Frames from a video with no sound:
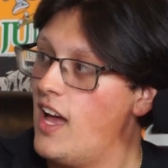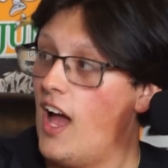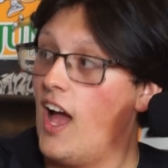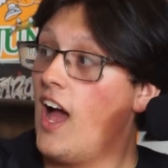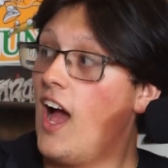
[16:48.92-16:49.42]

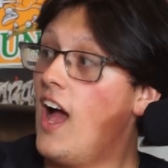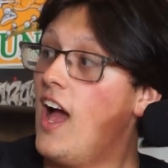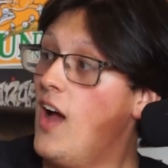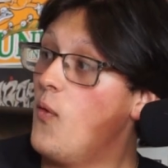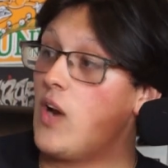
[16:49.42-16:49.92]
I thought...
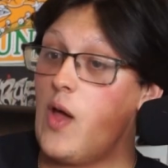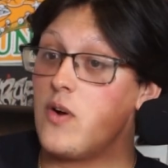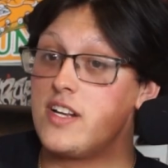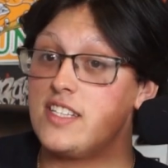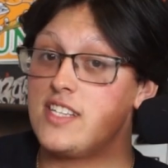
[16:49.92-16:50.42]
When I
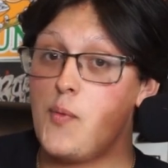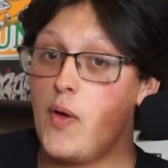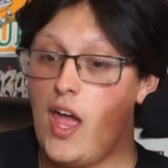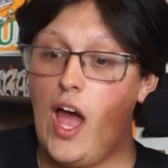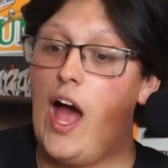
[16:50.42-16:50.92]
worked at
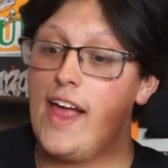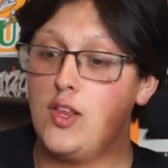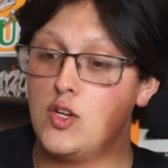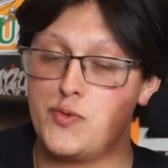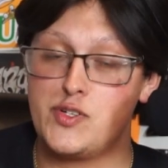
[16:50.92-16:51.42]
Subway, I
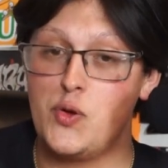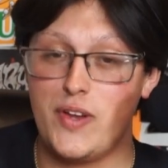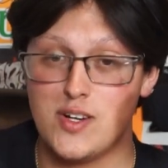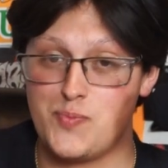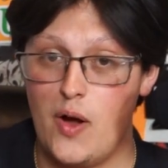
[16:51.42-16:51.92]
closed for 2
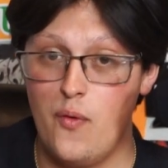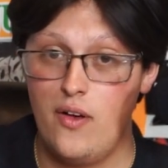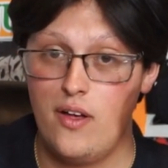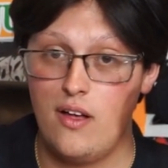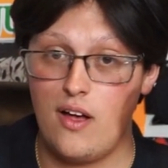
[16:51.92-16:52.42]
years, bro.
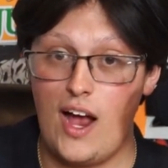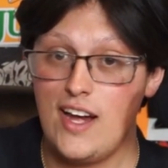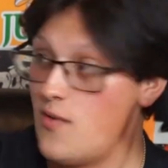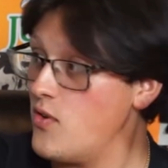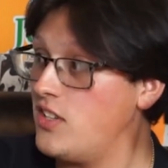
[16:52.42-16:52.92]
I
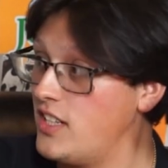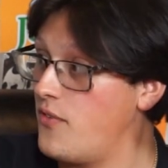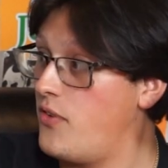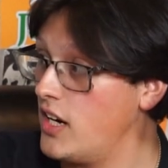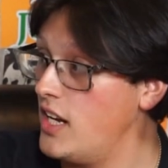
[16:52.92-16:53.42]
never cleaned that
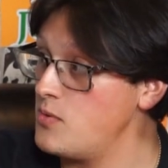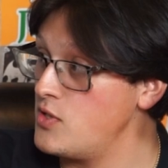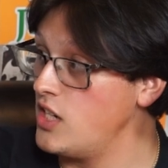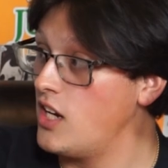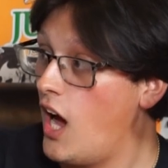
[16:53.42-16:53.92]
fucking ice
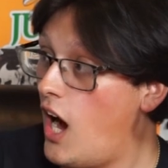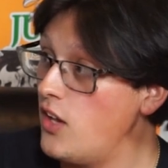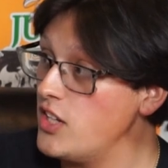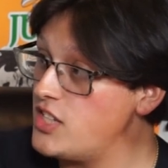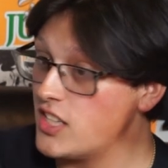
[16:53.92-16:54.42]
machine. I
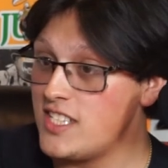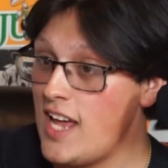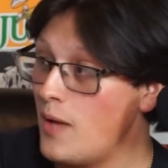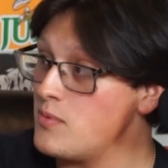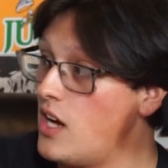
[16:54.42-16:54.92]
only took the
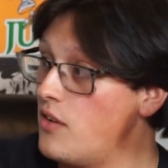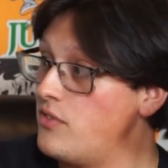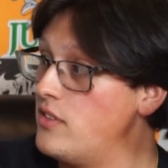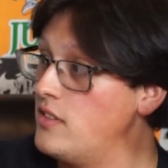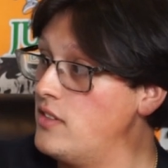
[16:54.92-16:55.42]
tabs off.
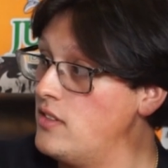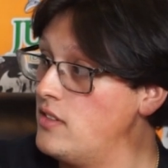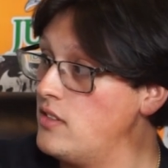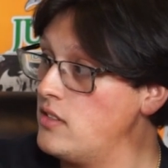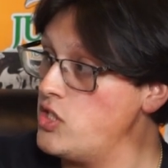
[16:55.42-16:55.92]

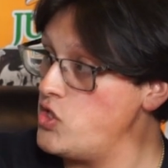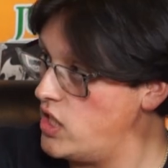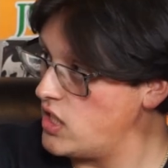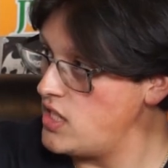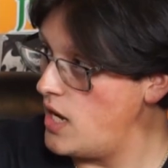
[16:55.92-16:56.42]
Did you take
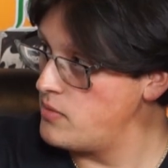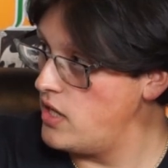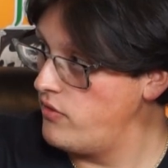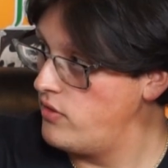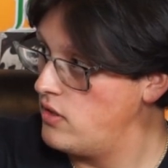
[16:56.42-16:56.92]
the tabs
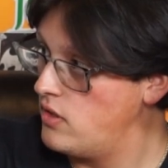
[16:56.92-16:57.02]
off?